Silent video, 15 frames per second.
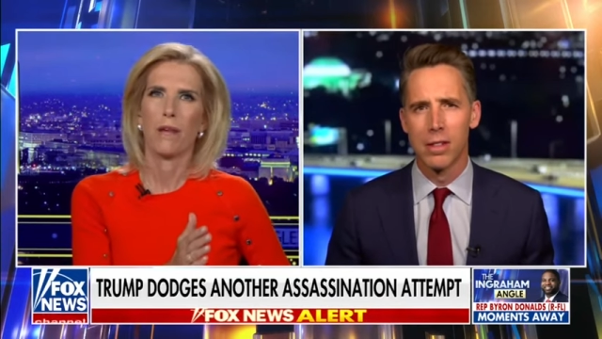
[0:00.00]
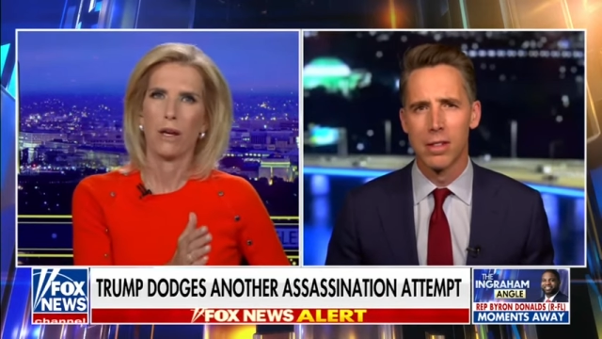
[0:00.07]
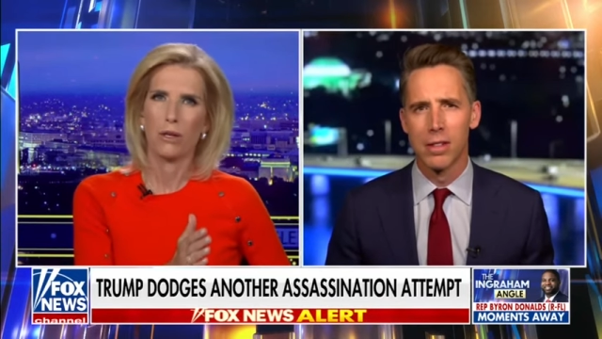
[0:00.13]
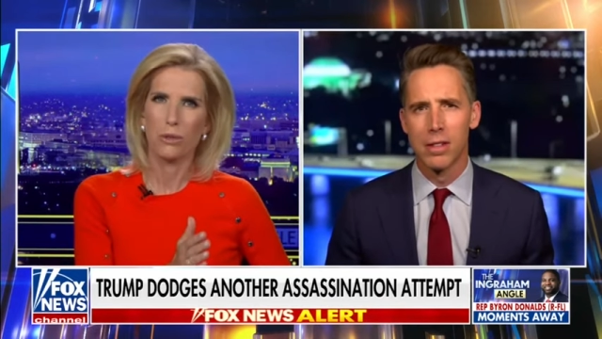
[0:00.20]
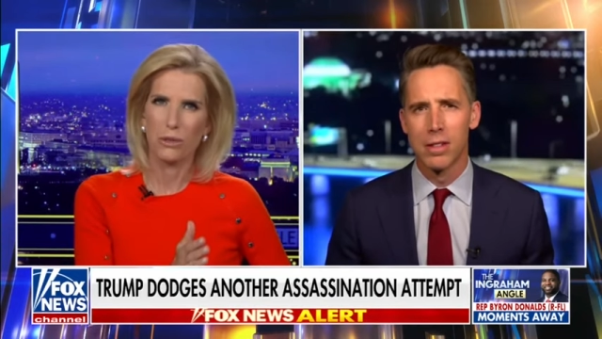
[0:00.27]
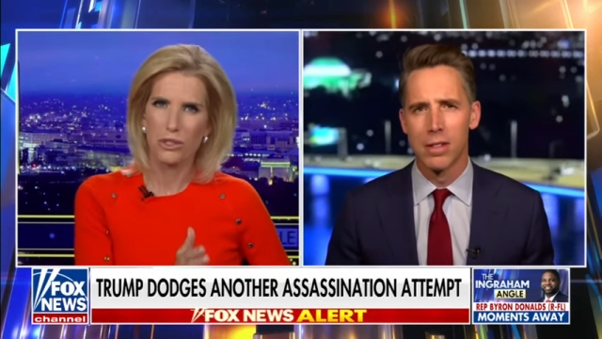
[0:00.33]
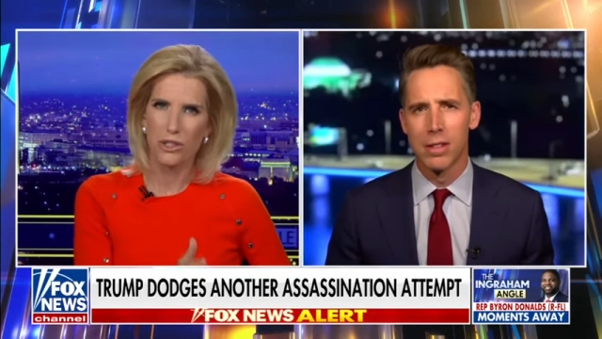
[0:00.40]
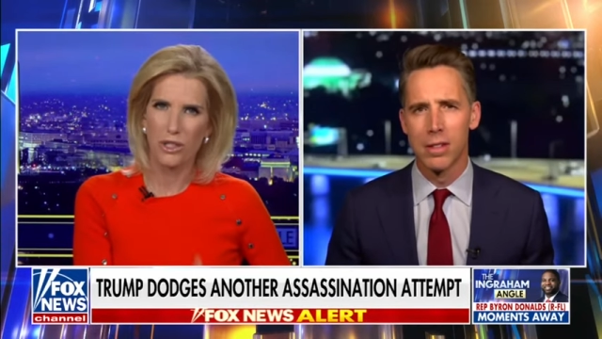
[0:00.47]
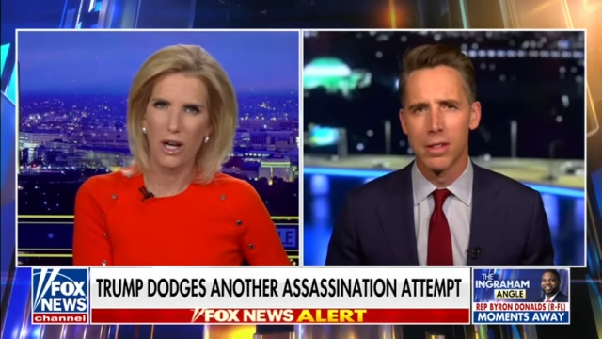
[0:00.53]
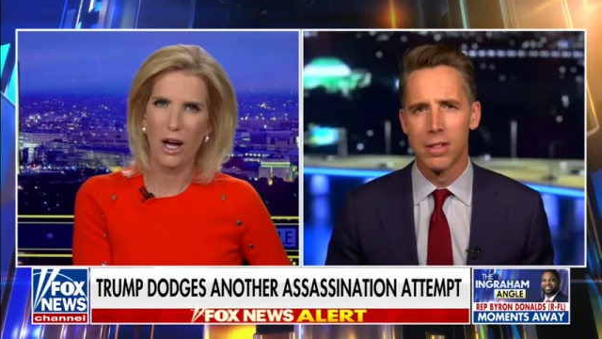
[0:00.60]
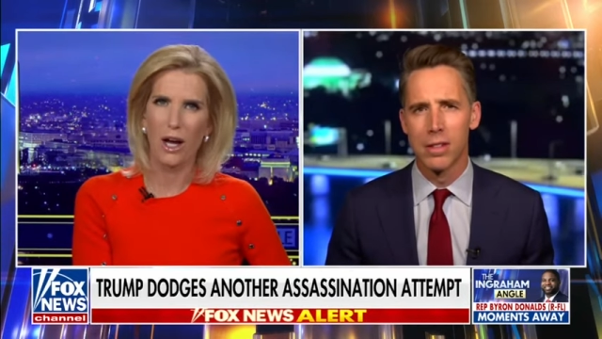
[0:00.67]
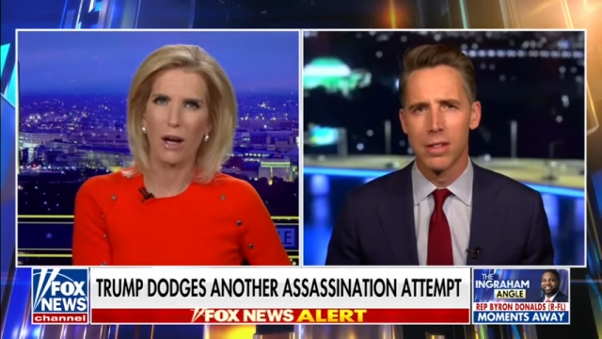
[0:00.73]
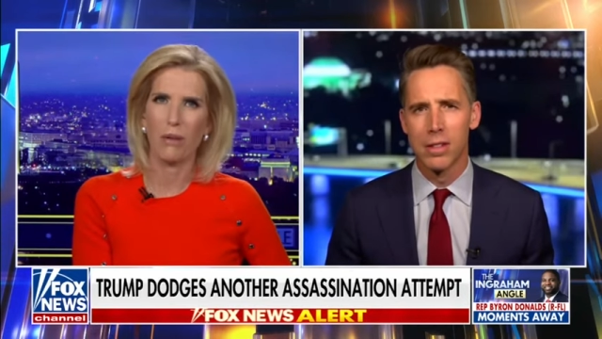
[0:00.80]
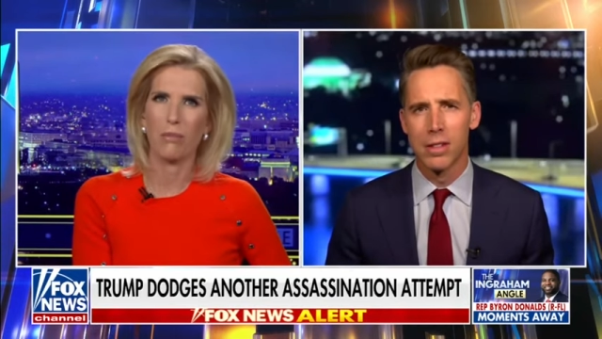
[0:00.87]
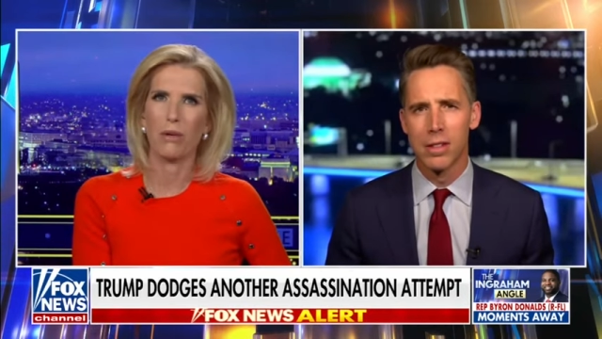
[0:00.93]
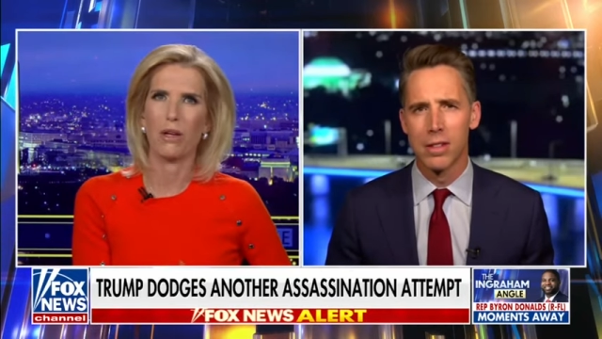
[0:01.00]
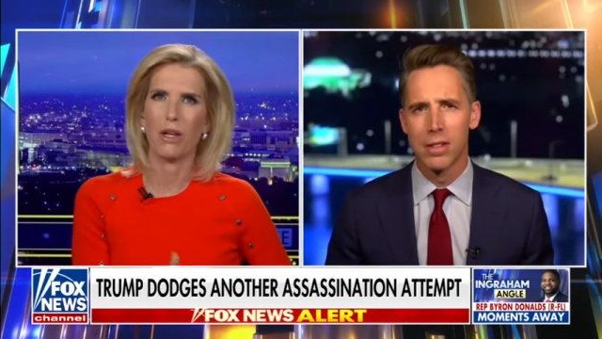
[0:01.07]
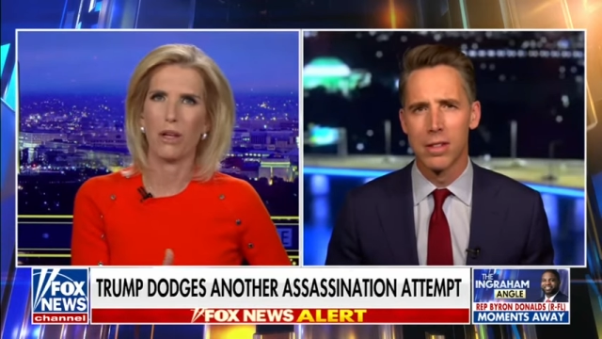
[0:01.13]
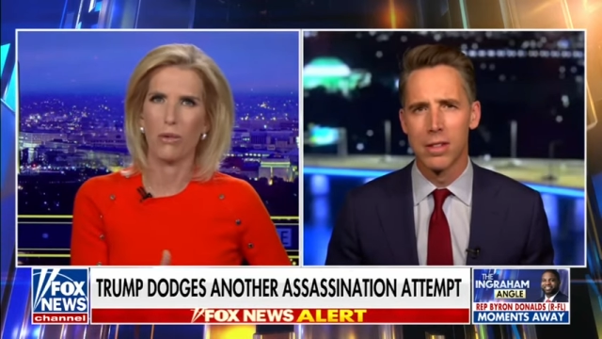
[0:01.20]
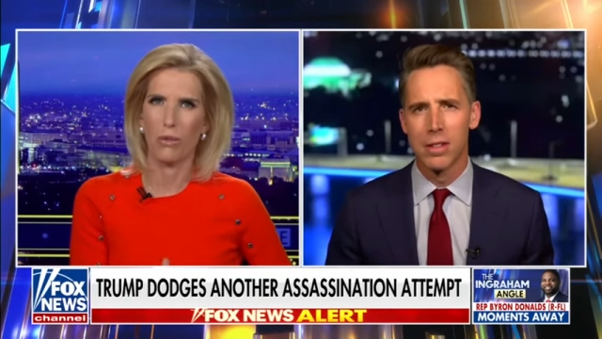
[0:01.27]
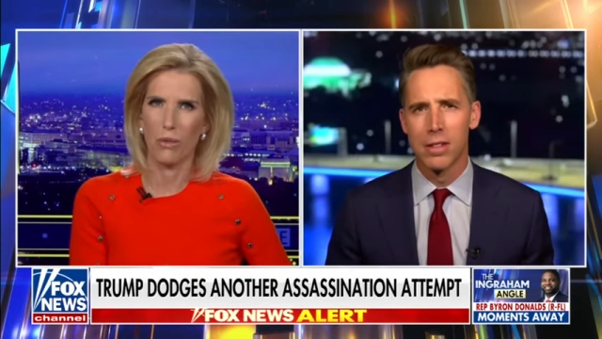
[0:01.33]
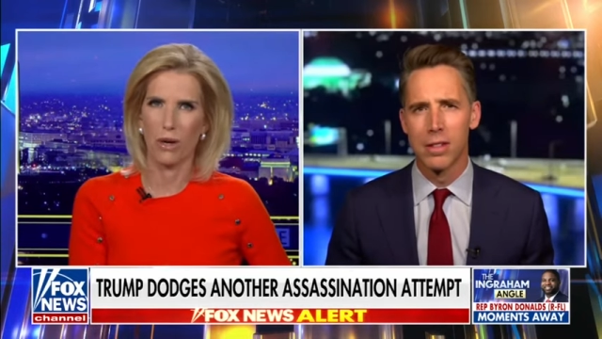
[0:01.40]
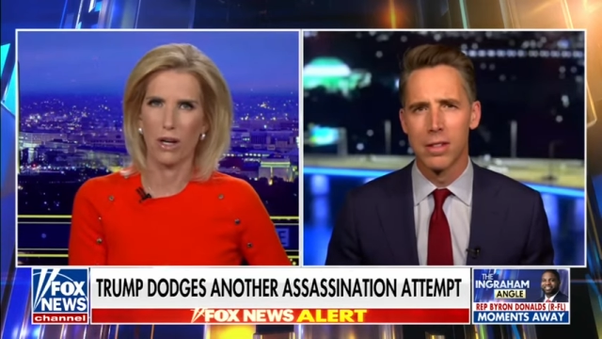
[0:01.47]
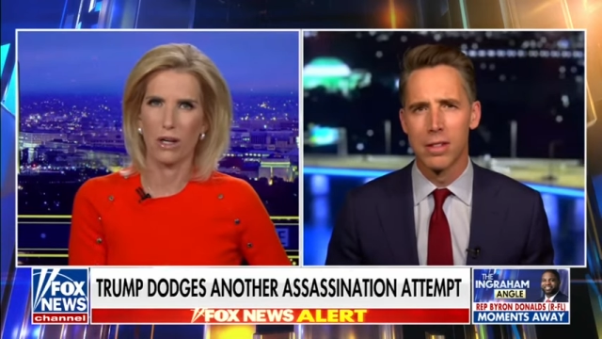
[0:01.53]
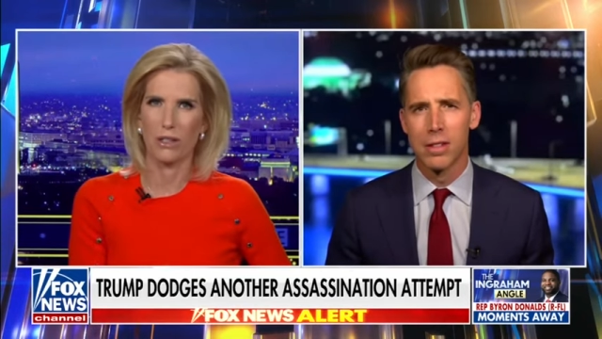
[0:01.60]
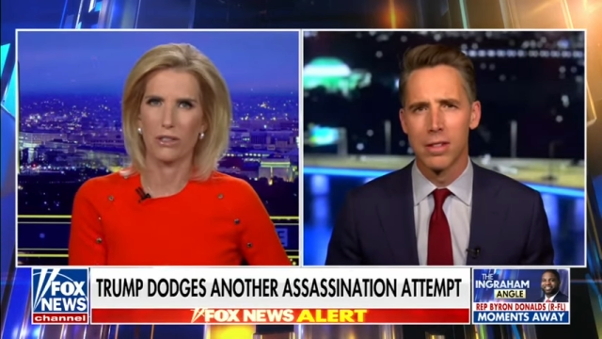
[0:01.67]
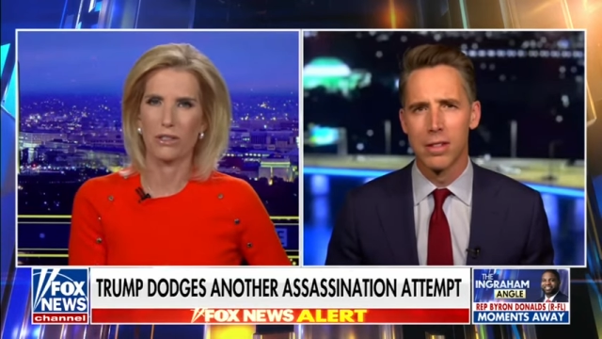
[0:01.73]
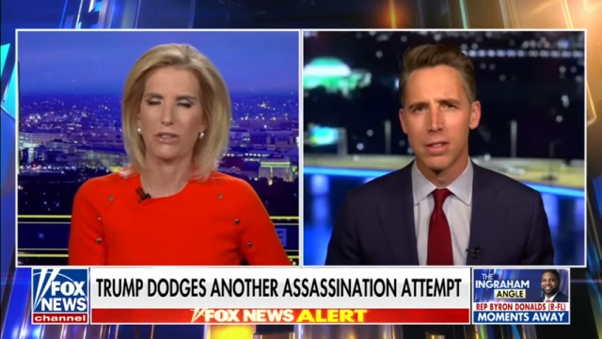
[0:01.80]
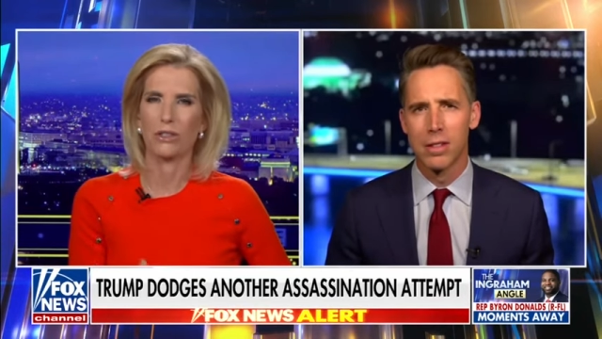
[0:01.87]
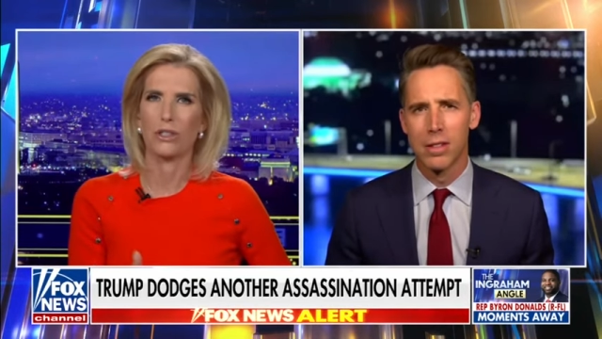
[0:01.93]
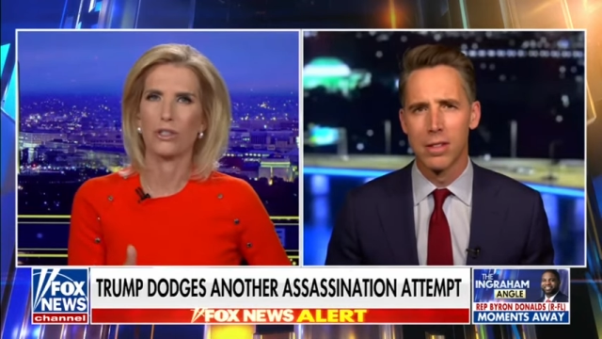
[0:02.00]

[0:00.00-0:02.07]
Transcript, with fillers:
Speaker 1: whose job it was